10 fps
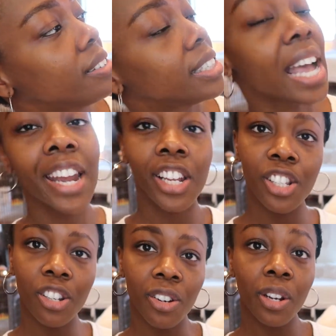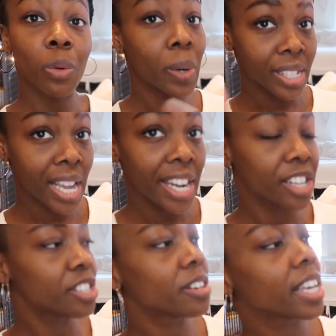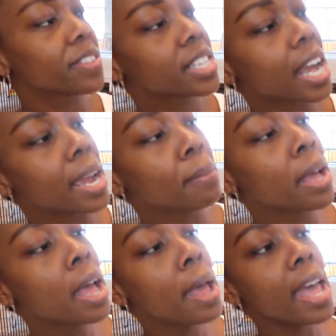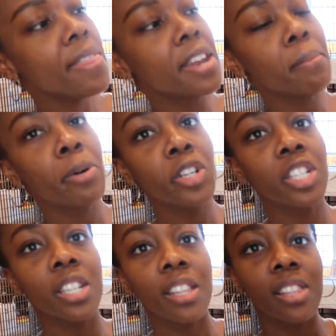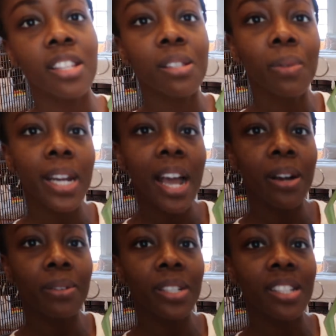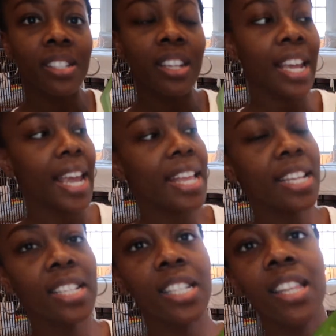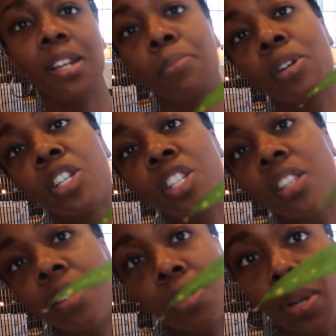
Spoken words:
kind of concerning, or was kind of concerning at the time. And then it pushed this one out, and then it pushed this one